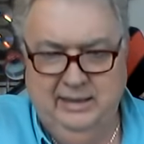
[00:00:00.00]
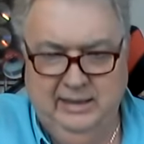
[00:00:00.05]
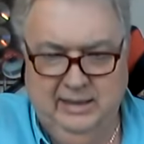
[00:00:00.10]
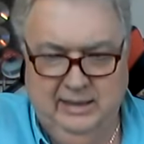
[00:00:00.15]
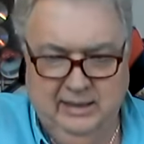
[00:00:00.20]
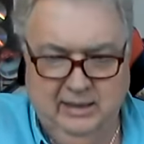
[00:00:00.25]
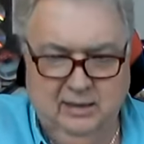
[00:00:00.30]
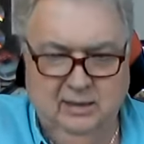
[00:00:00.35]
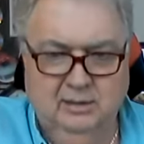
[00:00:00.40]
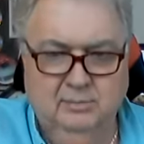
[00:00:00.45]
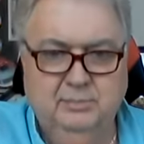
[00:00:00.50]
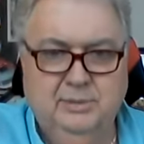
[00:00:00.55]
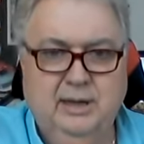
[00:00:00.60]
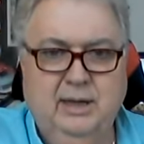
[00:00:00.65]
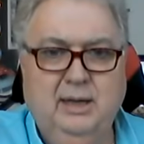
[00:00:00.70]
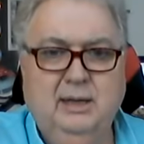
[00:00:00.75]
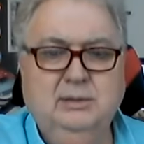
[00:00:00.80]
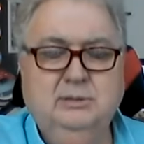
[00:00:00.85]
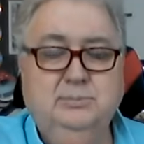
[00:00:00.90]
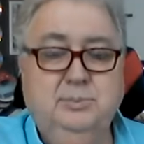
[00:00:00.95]
income
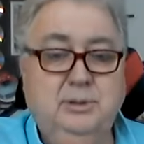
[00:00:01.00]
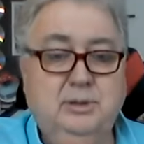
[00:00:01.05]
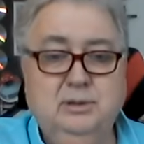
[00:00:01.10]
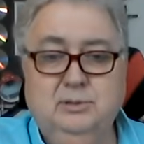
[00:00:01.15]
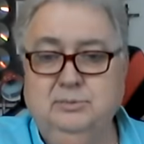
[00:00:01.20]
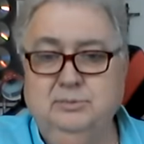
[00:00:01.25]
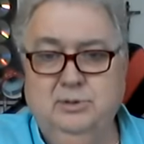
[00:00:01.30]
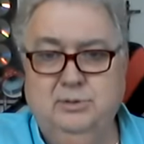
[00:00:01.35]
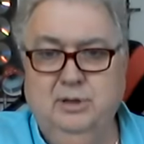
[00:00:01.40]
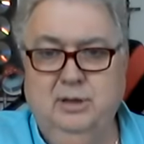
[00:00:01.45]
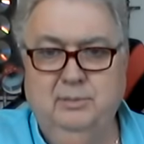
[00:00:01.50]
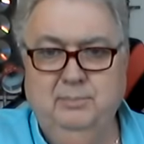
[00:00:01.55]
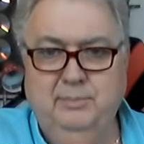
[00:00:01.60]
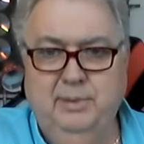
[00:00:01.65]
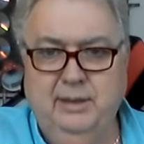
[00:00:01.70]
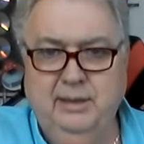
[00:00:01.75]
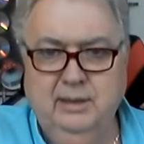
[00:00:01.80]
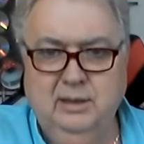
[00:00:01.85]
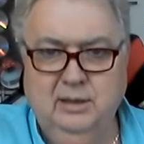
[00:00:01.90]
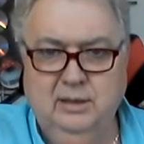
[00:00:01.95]
tax because they're not
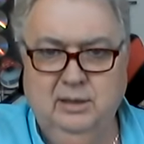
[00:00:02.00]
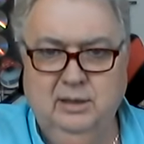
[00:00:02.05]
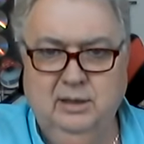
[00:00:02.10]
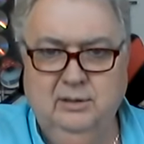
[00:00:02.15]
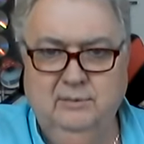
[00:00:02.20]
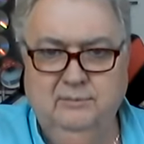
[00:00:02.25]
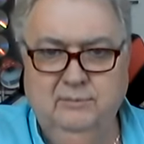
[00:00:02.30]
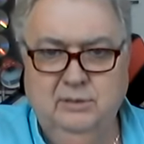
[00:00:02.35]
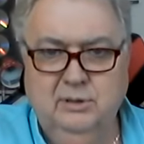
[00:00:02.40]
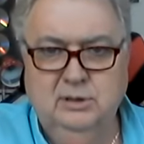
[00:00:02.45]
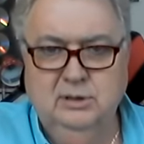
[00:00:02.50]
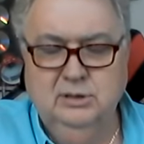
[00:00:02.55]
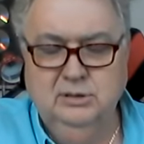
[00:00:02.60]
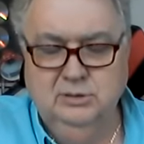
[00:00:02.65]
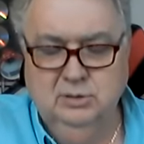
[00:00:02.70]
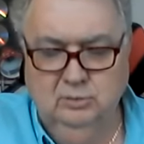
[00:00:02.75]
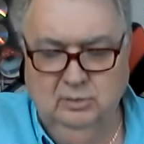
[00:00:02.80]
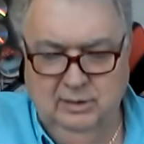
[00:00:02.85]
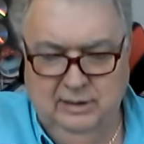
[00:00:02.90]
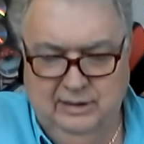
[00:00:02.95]
making enough.
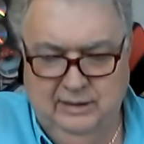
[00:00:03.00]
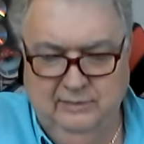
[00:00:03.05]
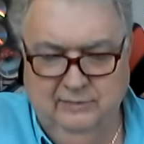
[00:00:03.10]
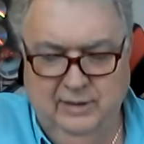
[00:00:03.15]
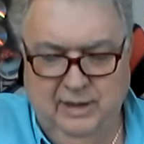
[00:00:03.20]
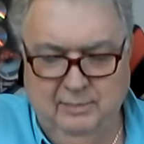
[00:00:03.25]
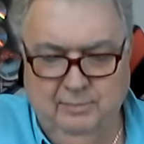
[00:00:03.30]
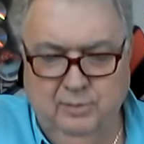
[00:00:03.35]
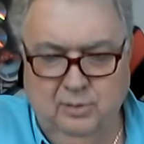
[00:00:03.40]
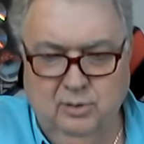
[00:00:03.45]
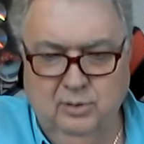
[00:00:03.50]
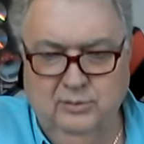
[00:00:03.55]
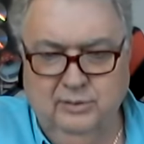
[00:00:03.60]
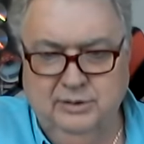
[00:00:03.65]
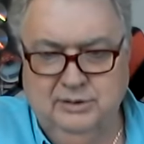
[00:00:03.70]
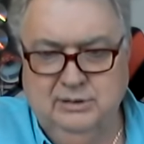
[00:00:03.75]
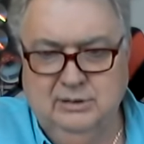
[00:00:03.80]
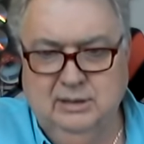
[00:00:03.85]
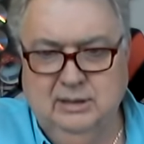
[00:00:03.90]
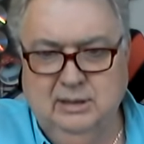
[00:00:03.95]
So leave that part the
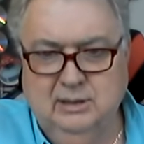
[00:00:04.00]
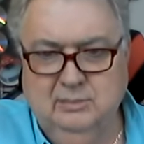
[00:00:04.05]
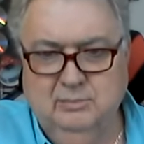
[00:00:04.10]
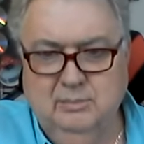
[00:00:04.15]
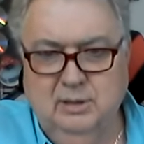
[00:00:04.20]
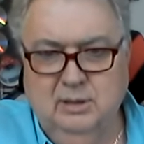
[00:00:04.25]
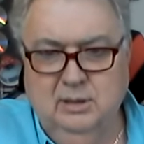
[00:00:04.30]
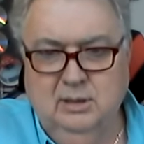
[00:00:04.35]
same.